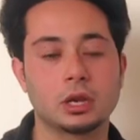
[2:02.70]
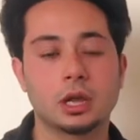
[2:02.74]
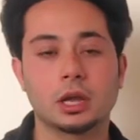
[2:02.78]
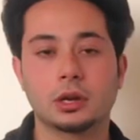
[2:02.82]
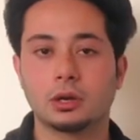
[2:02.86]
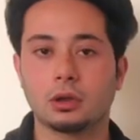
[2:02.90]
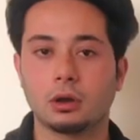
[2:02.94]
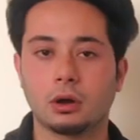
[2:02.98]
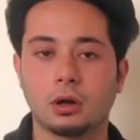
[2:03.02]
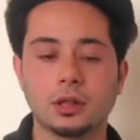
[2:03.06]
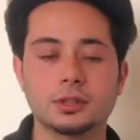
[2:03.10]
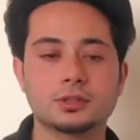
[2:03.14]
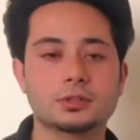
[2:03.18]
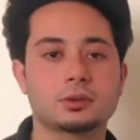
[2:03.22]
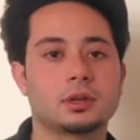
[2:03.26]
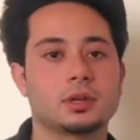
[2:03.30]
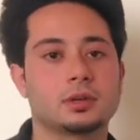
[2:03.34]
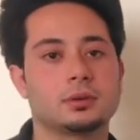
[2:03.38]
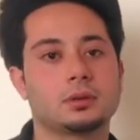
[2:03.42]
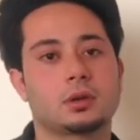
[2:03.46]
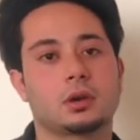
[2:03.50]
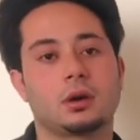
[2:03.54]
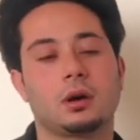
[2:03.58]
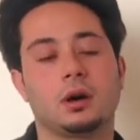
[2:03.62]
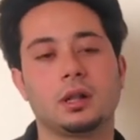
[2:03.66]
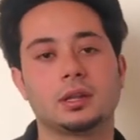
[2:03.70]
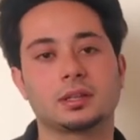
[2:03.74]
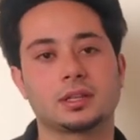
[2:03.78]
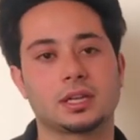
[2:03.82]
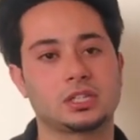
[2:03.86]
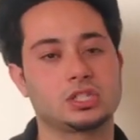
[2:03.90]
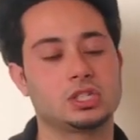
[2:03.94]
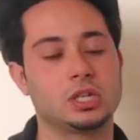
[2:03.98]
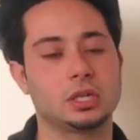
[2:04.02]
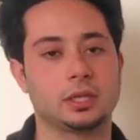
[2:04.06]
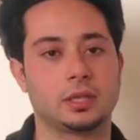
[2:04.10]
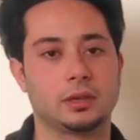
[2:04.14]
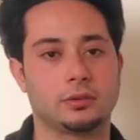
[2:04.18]
they also can be called
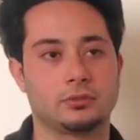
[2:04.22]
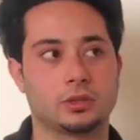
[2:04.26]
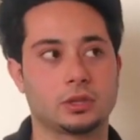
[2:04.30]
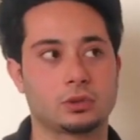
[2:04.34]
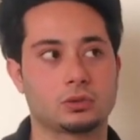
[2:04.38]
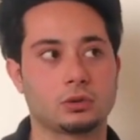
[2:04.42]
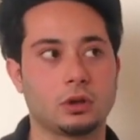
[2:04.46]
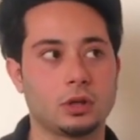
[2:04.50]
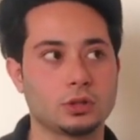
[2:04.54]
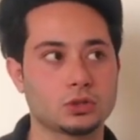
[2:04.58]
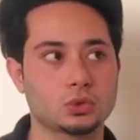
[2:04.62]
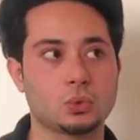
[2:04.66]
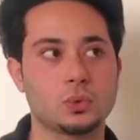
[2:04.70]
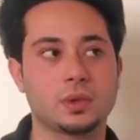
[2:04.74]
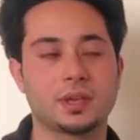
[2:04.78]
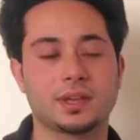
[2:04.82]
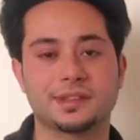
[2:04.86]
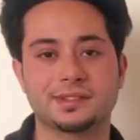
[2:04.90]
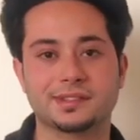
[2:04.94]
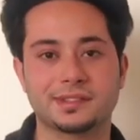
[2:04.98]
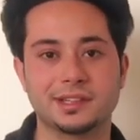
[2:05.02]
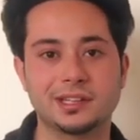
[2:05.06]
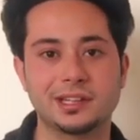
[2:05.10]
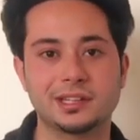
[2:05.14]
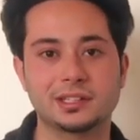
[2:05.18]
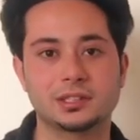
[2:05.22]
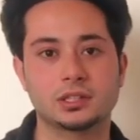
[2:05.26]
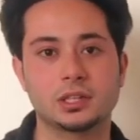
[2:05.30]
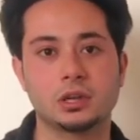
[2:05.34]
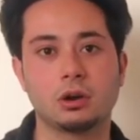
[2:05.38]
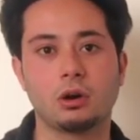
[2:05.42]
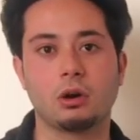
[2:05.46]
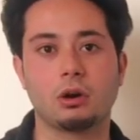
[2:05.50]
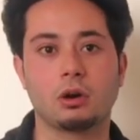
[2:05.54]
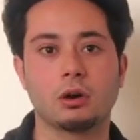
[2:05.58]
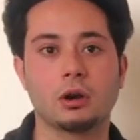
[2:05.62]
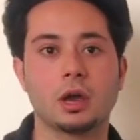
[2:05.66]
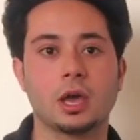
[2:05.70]
adjective. That also we can say that they
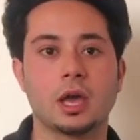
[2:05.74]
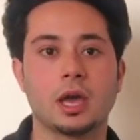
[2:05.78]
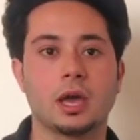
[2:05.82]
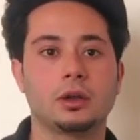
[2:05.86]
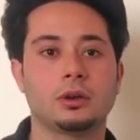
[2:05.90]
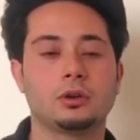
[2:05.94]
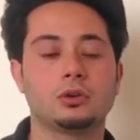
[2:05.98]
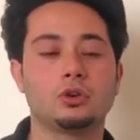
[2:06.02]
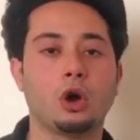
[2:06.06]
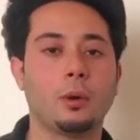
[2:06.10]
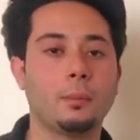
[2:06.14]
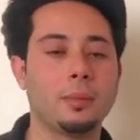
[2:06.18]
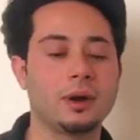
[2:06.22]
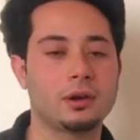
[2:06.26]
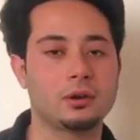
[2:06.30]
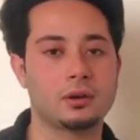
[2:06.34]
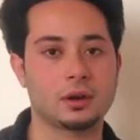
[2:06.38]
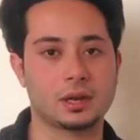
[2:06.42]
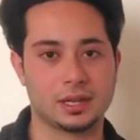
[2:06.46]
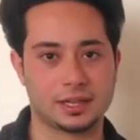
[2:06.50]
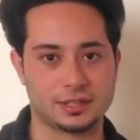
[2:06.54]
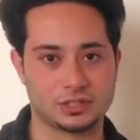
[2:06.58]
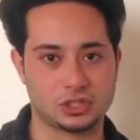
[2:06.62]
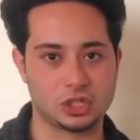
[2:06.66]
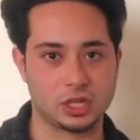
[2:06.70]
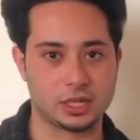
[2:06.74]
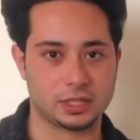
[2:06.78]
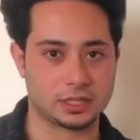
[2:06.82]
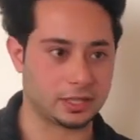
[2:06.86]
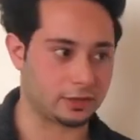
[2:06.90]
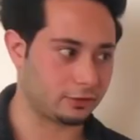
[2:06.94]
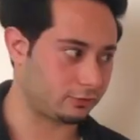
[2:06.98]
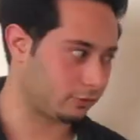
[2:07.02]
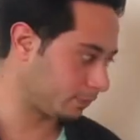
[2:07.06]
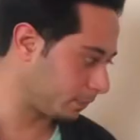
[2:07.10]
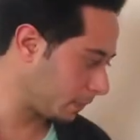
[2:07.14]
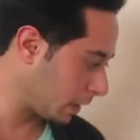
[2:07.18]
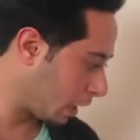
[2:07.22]
are numeral adjective.
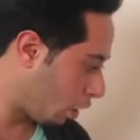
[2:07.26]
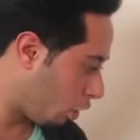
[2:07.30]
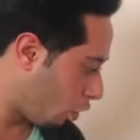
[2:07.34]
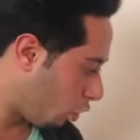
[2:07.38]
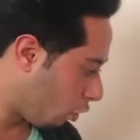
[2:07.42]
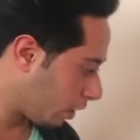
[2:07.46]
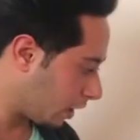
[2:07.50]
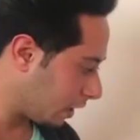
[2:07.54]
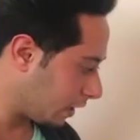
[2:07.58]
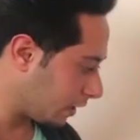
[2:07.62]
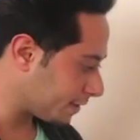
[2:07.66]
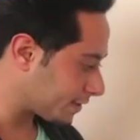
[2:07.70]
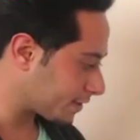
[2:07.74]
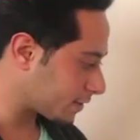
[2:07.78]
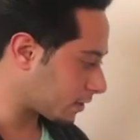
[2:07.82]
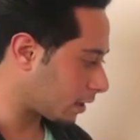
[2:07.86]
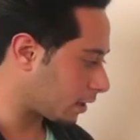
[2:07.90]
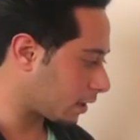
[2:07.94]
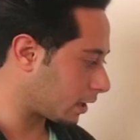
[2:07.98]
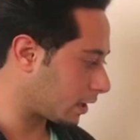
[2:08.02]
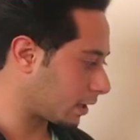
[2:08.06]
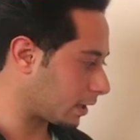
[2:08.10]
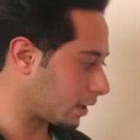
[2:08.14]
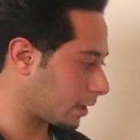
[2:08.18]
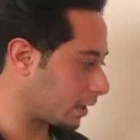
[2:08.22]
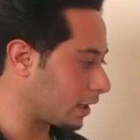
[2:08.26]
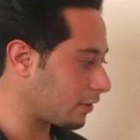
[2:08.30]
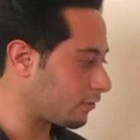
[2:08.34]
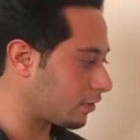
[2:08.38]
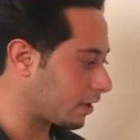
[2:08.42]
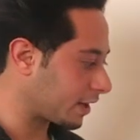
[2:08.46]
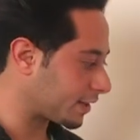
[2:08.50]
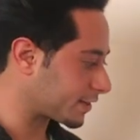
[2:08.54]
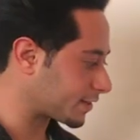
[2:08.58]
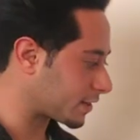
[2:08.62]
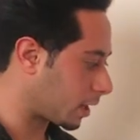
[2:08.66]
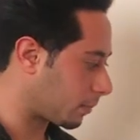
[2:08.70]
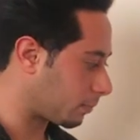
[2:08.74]
Okay, let's give an
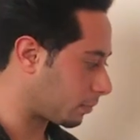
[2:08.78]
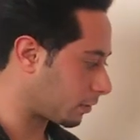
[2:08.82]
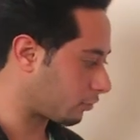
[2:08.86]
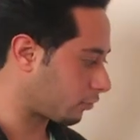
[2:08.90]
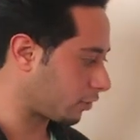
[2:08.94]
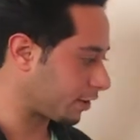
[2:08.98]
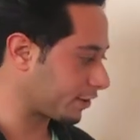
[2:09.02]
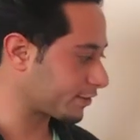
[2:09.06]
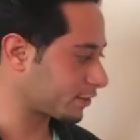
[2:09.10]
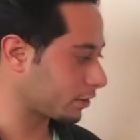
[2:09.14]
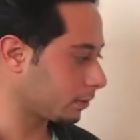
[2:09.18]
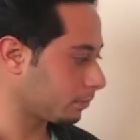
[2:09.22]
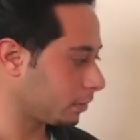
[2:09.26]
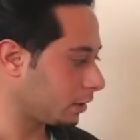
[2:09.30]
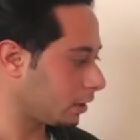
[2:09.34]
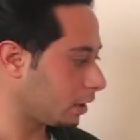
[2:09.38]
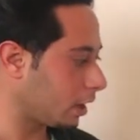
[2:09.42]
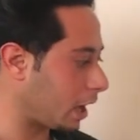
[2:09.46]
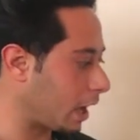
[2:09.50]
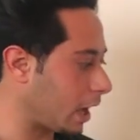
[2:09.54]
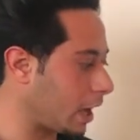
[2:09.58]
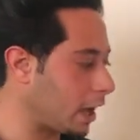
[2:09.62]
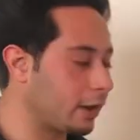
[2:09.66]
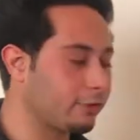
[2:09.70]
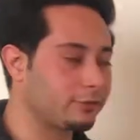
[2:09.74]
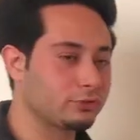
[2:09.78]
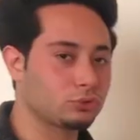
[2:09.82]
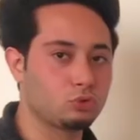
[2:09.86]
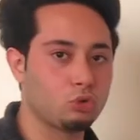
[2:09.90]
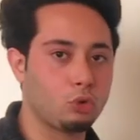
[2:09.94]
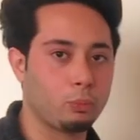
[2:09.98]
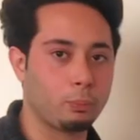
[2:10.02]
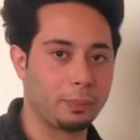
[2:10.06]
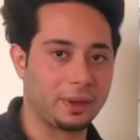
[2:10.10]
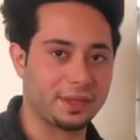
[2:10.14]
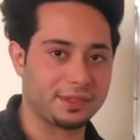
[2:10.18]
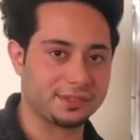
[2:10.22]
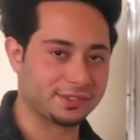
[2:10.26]
example. For example, I have 2
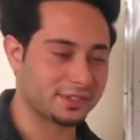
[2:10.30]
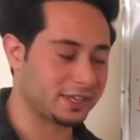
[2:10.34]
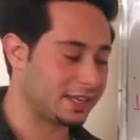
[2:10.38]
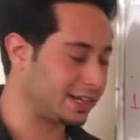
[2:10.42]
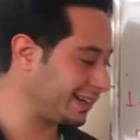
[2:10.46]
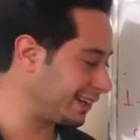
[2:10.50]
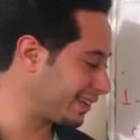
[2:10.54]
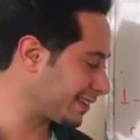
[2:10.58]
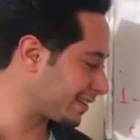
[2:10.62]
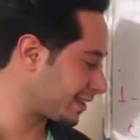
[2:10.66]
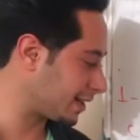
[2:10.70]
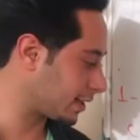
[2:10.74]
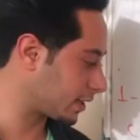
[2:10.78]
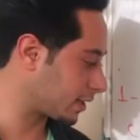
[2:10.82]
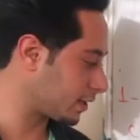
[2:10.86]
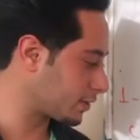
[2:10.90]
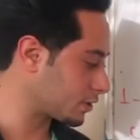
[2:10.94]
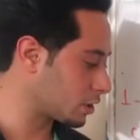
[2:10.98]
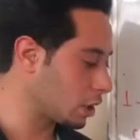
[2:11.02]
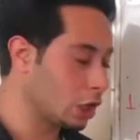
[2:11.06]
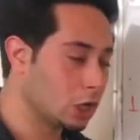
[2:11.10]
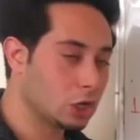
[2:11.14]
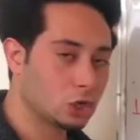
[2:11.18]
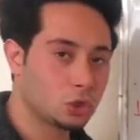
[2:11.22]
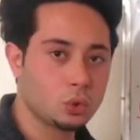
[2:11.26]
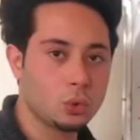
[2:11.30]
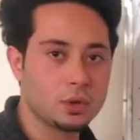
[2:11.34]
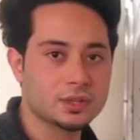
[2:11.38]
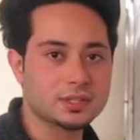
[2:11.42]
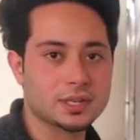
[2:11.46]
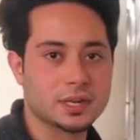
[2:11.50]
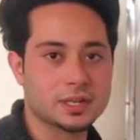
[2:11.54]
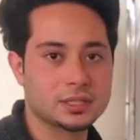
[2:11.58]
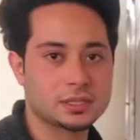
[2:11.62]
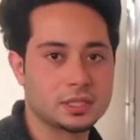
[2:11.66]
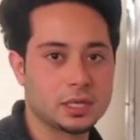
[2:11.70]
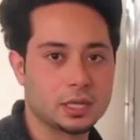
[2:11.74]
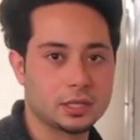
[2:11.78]
pens. In this sentence, 2 is an
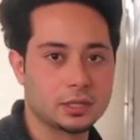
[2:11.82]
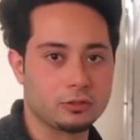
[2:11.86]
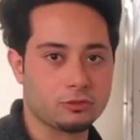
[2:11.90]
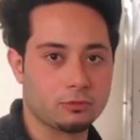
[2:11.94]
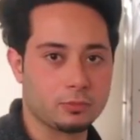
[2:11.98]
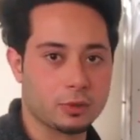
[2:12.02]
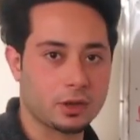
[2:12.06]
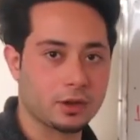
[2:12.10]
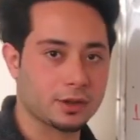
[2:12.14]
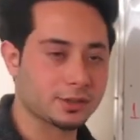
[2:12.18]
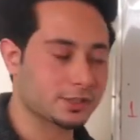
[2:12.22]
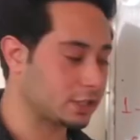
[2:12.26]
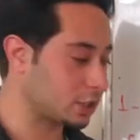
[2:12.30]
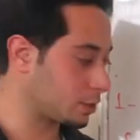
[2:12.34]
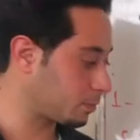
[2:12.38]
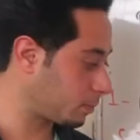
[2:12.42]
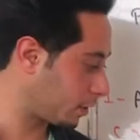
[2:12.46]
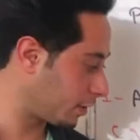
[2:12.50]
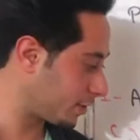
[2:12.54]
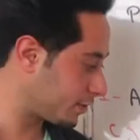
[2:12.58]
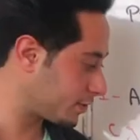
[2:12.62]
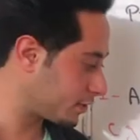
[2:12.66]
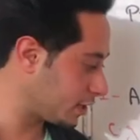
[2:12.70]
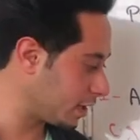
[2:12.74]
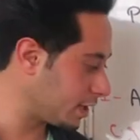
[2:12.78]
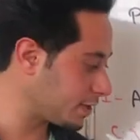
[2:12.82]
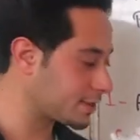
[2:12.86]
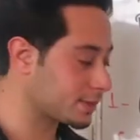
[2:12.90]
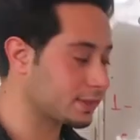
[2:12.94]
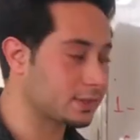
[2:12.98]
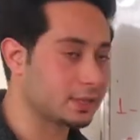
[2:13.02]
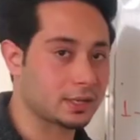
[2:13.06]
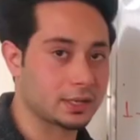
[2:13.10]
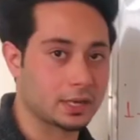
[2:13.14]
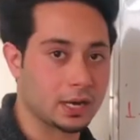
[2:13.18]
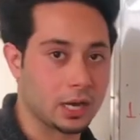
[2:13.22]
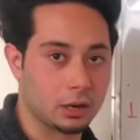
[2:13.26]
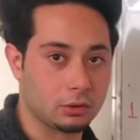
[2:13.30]
adjective because it precedes the
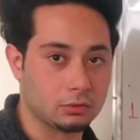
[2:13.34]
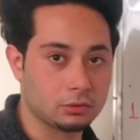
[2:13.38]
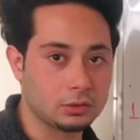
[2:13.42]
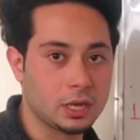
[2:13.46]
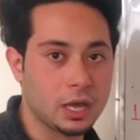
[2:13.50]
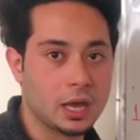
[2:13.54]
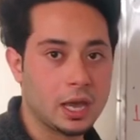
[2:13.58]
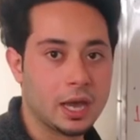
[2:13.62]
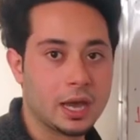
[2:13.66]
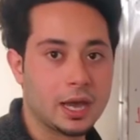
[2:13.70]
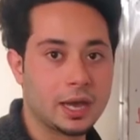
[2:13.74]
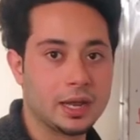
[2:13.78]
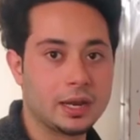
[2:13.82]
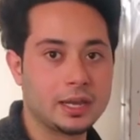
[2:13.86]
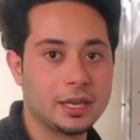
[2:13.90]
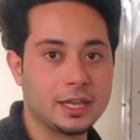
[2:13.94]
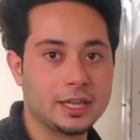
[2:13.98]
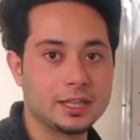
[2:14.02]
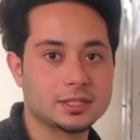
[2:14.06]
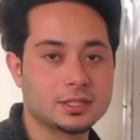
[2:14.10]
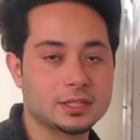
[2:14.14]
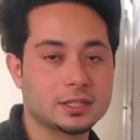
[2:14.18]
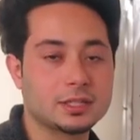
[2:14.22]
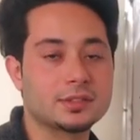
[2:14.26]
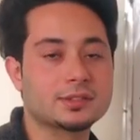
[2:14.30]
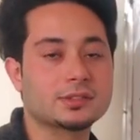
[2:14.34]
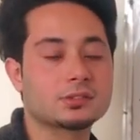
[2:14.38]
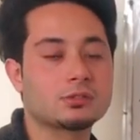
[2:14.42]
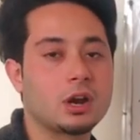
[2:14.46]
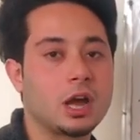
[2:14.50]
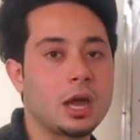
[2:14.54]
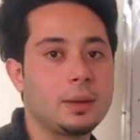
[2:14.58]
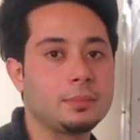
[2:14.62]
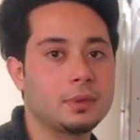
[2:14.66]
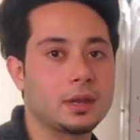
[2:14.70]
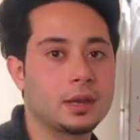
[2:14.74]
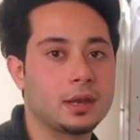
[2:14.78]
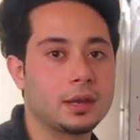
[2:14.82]
noun and it describes
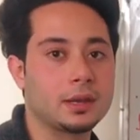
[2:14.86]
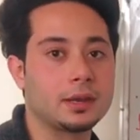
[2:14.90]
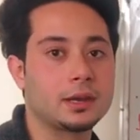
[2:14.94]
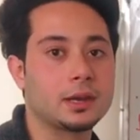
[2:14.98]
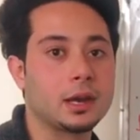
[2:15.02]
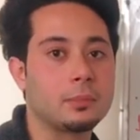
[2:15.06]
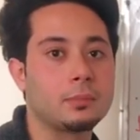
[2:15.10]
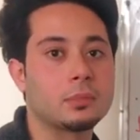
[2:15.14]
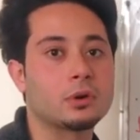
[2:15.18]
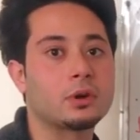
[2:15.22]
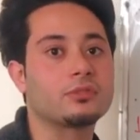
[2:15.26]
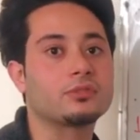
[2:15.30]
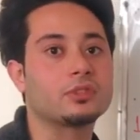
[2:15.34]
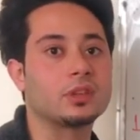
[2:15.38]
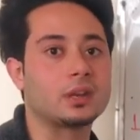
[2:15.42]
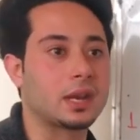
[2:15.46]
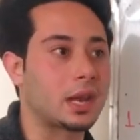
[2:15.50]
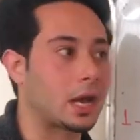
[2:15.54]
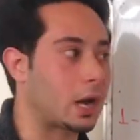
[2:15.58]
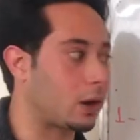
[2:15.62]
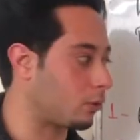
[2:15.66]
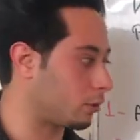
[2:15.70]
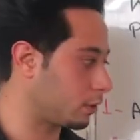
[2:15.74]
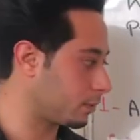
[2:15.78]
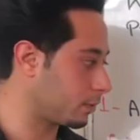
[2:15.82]
the number of the noun.